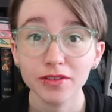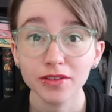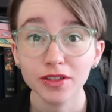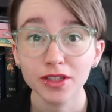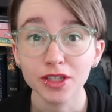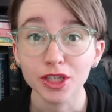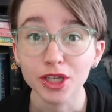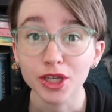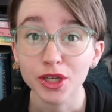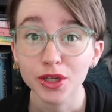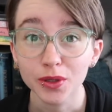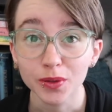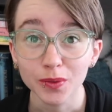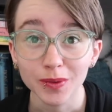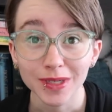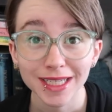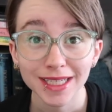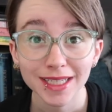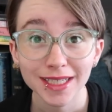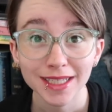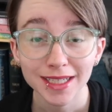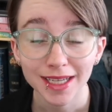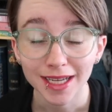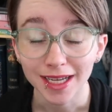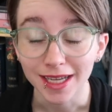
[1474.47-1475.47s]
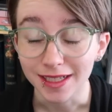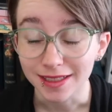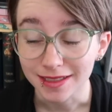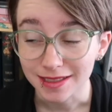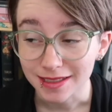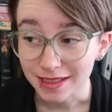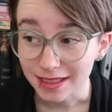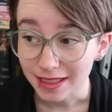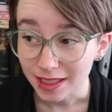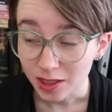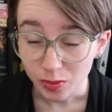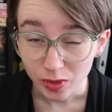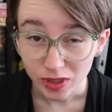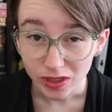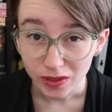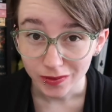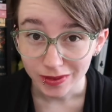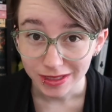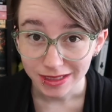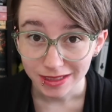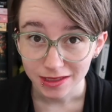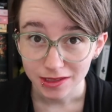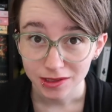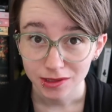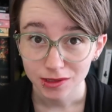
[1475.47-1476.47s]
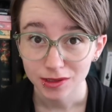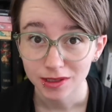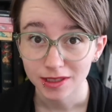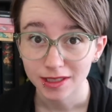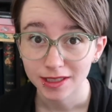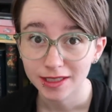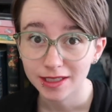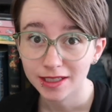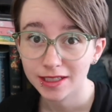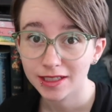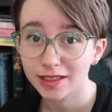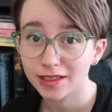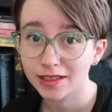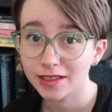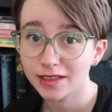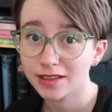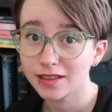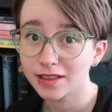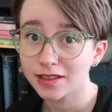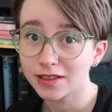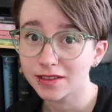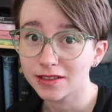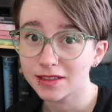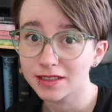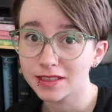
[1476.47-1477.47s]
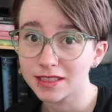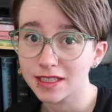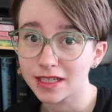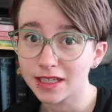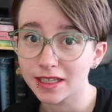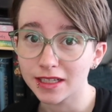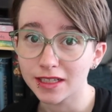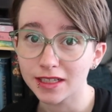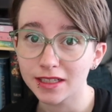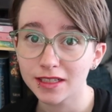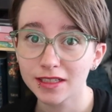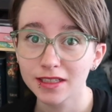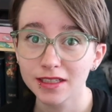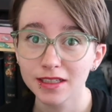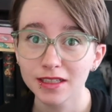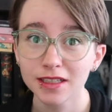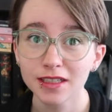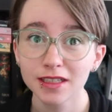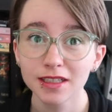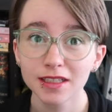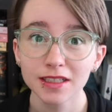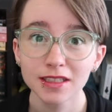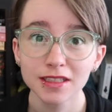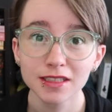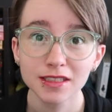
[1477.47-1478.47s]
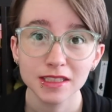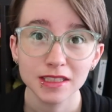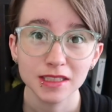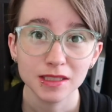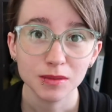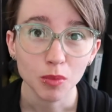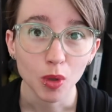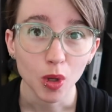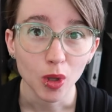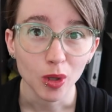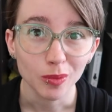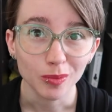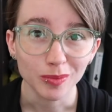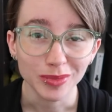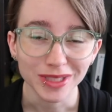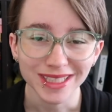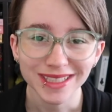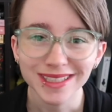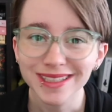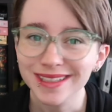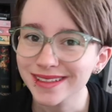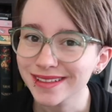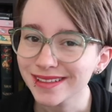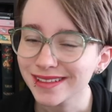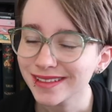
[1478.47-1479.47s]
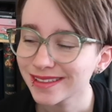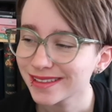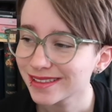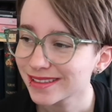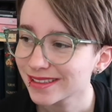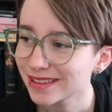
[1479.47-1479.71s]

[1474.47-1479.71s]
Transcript: for the cooing and sleepy noises you're gonna hear. There is a small being